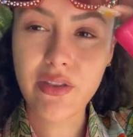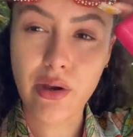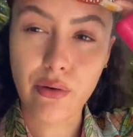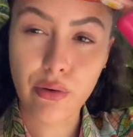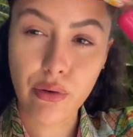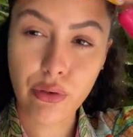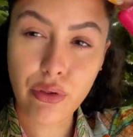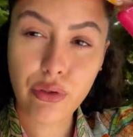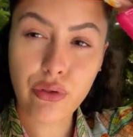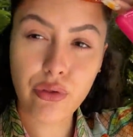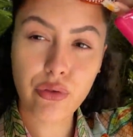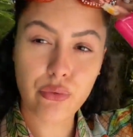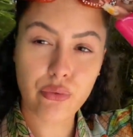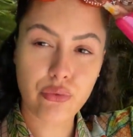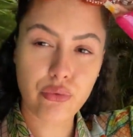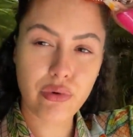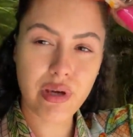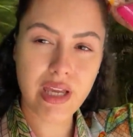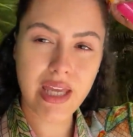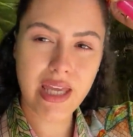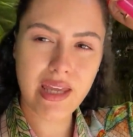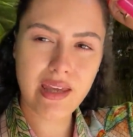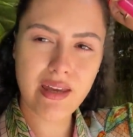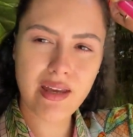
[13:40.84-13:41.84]
There are
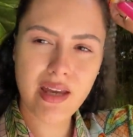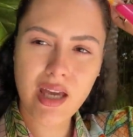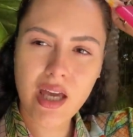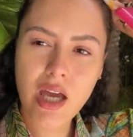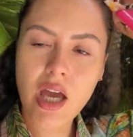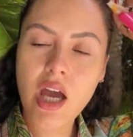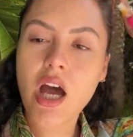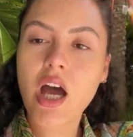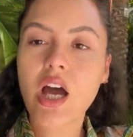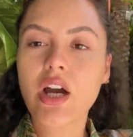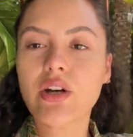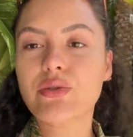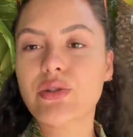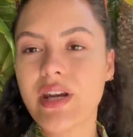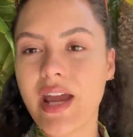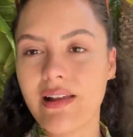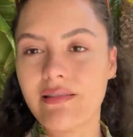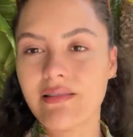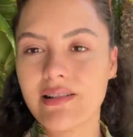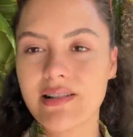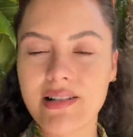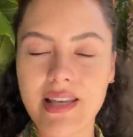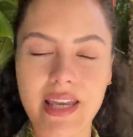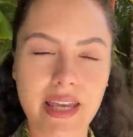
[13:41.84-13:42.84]
three
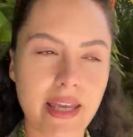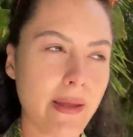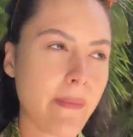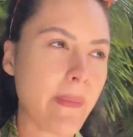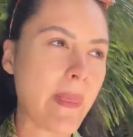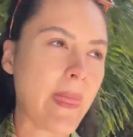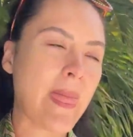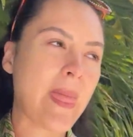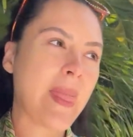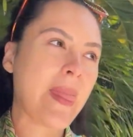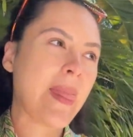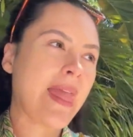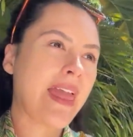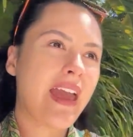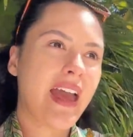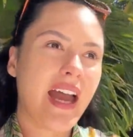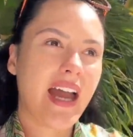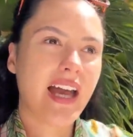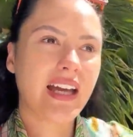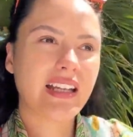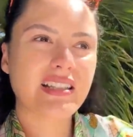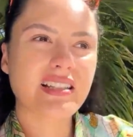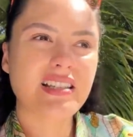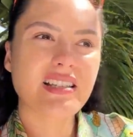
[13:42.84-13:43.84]
hotels here.
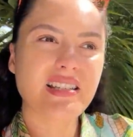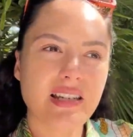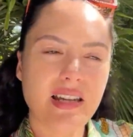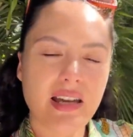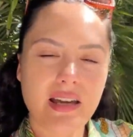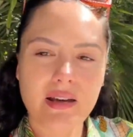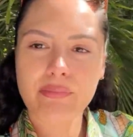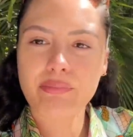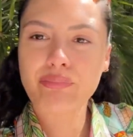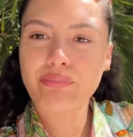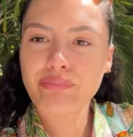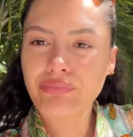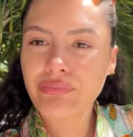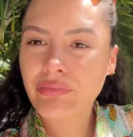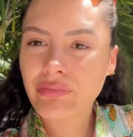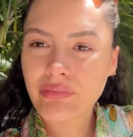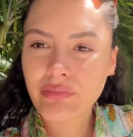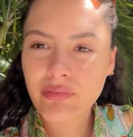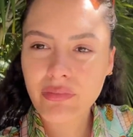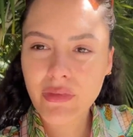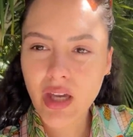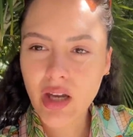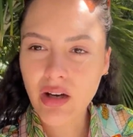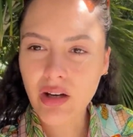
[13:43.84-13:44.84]
And
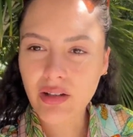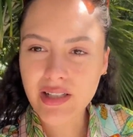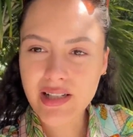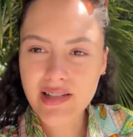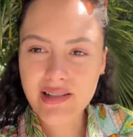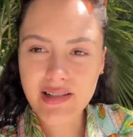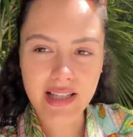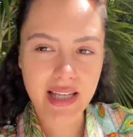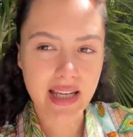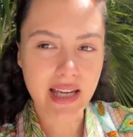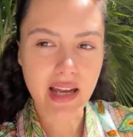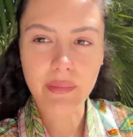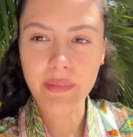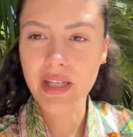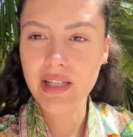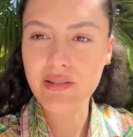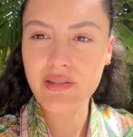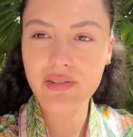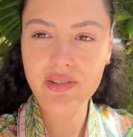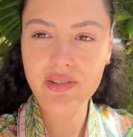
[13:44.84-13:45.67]
honestly, I mean, it's